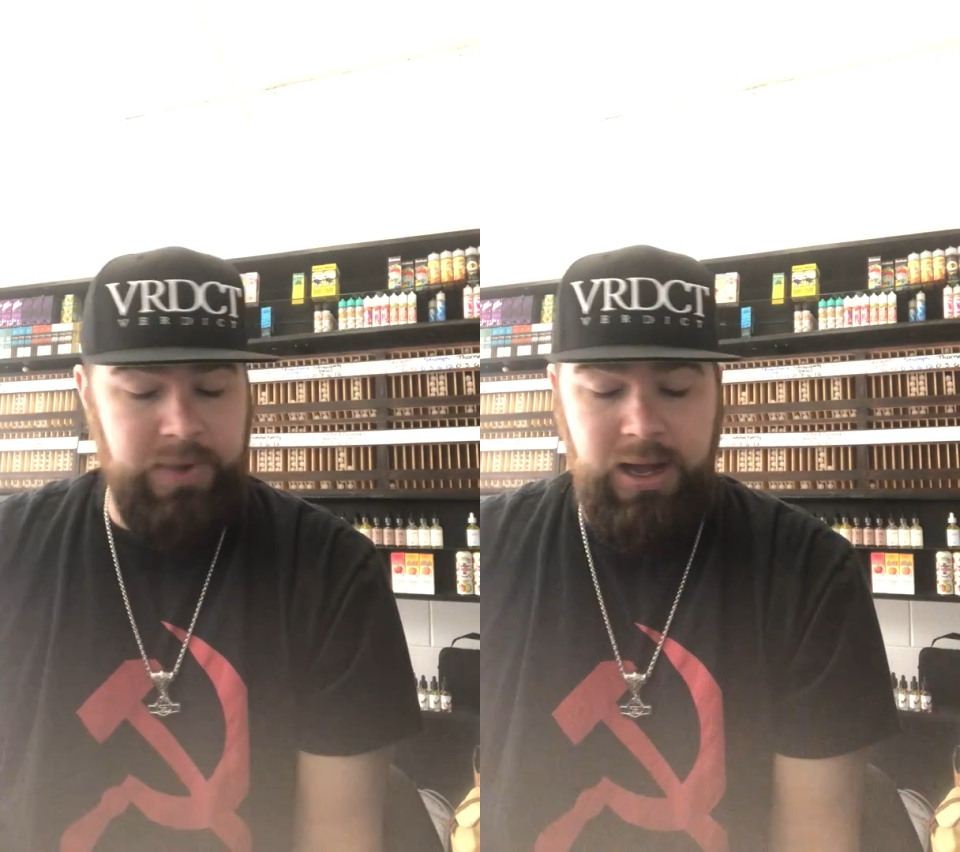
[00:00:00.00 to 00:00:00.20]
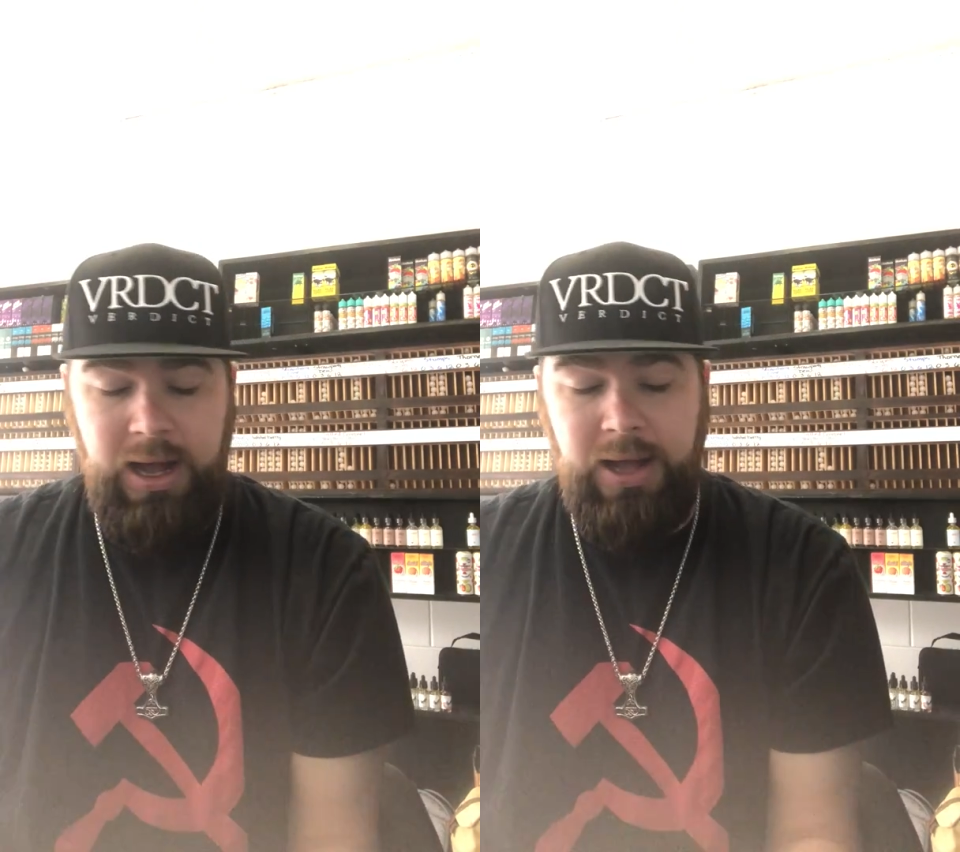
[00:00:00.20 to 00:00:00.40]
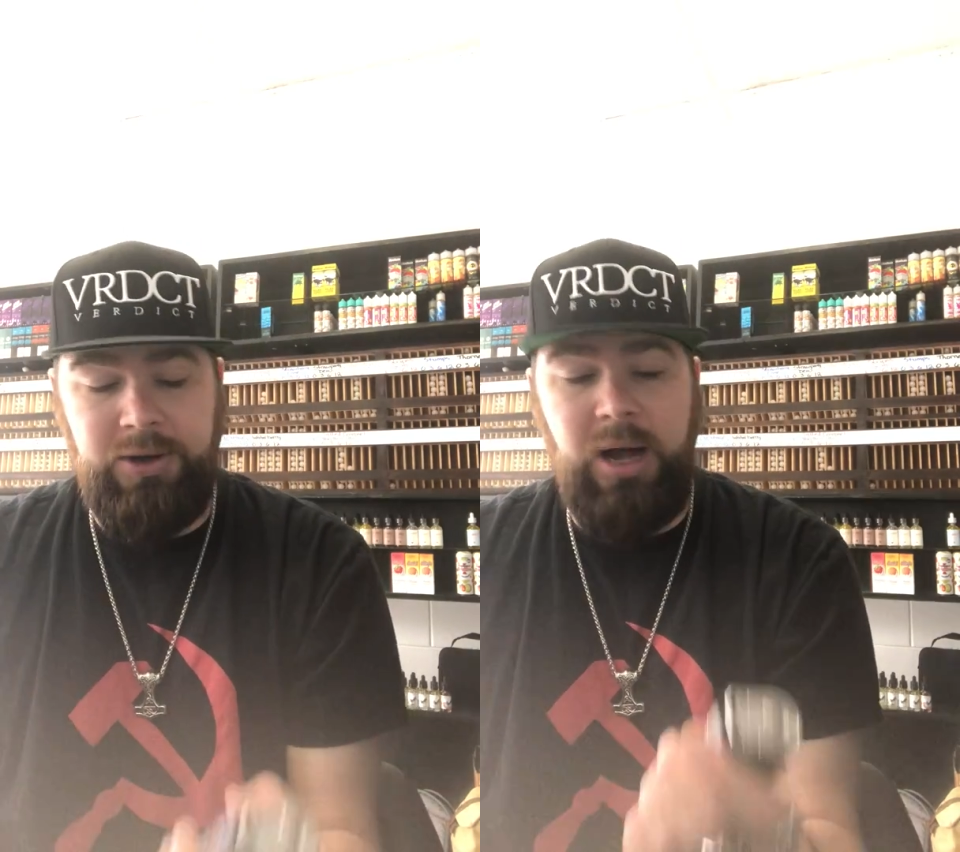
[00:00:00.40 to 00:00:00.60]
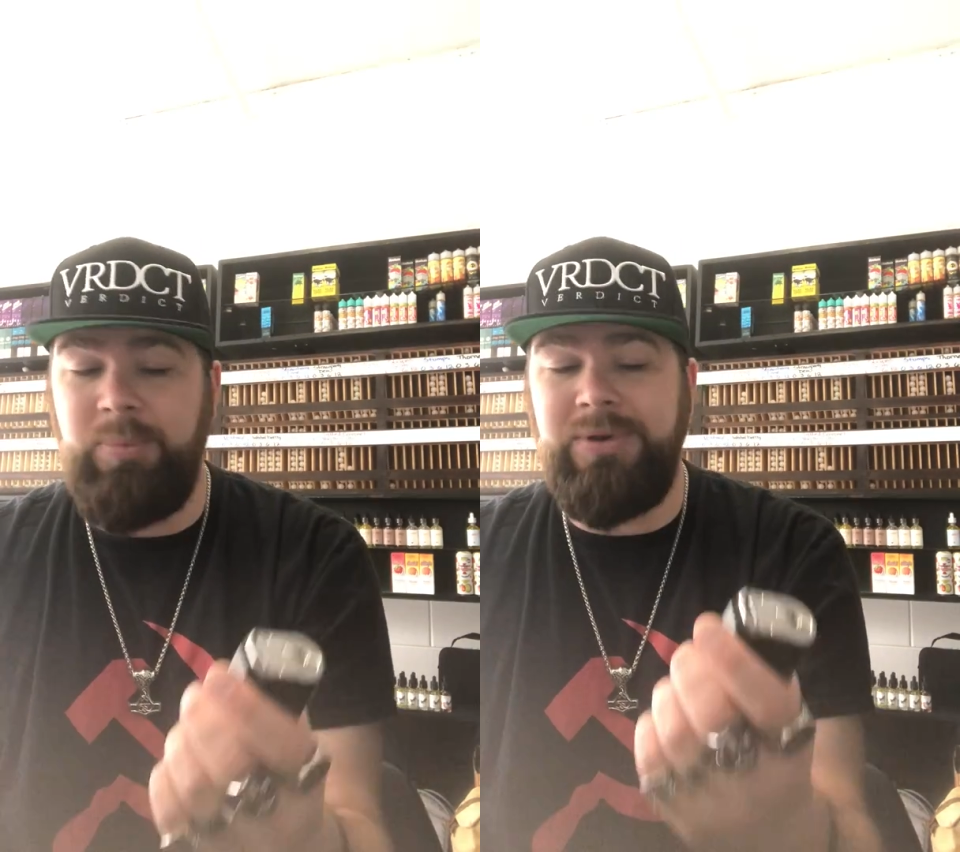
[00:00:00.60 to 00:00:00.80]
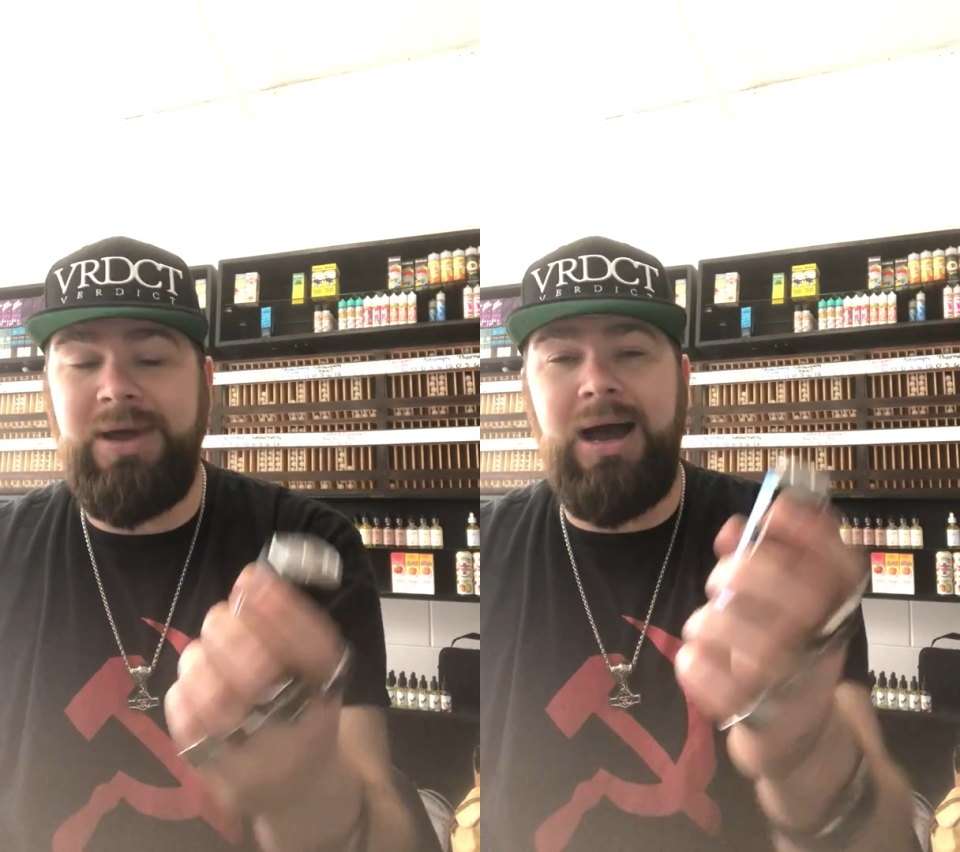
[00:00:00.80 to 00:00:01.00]
Uh, you're
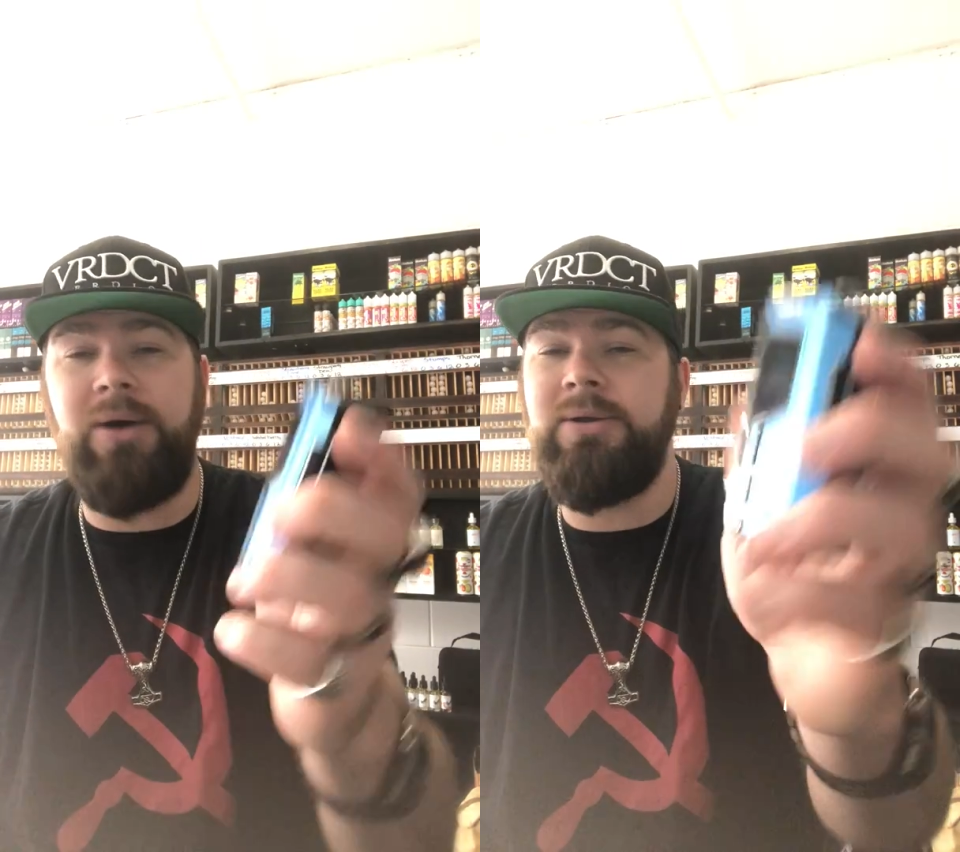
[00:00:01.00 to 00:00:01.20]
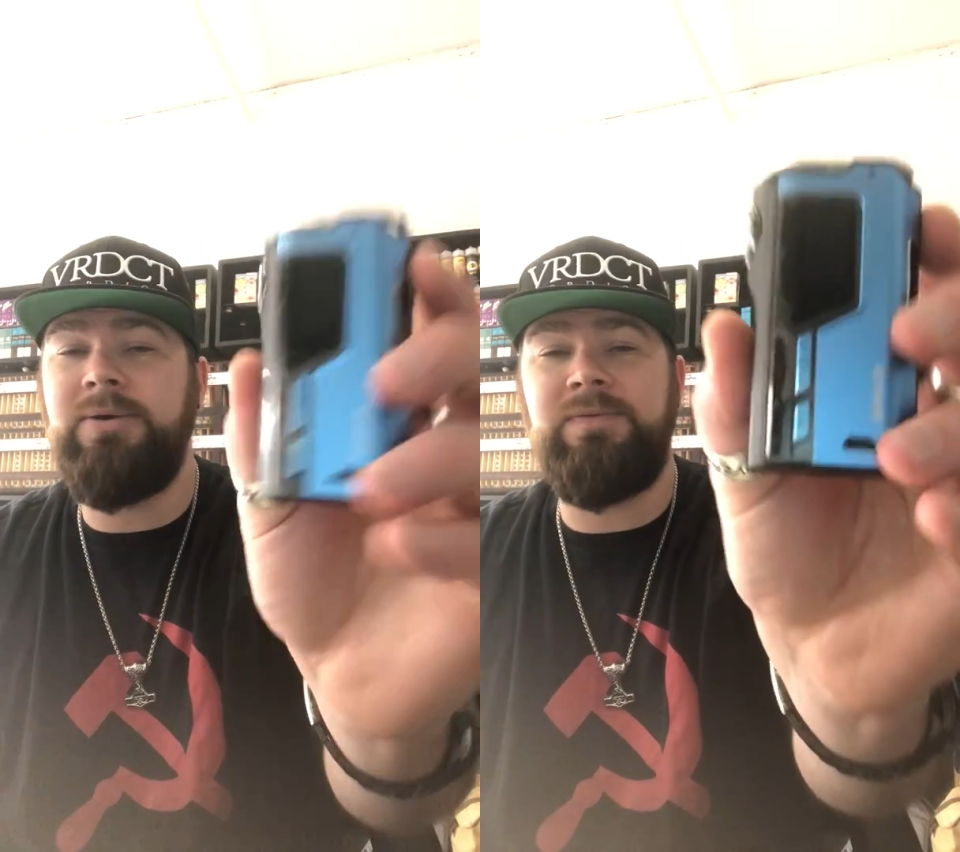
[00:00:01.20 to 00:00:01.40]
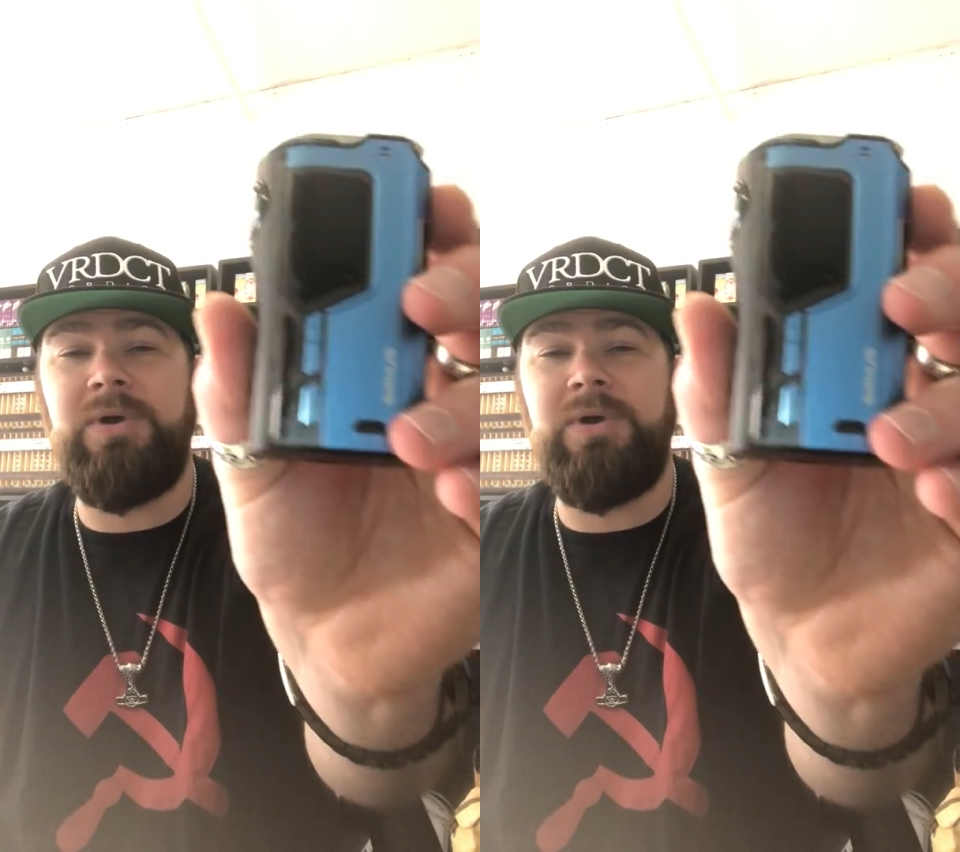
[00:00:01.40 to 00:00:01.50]
up and down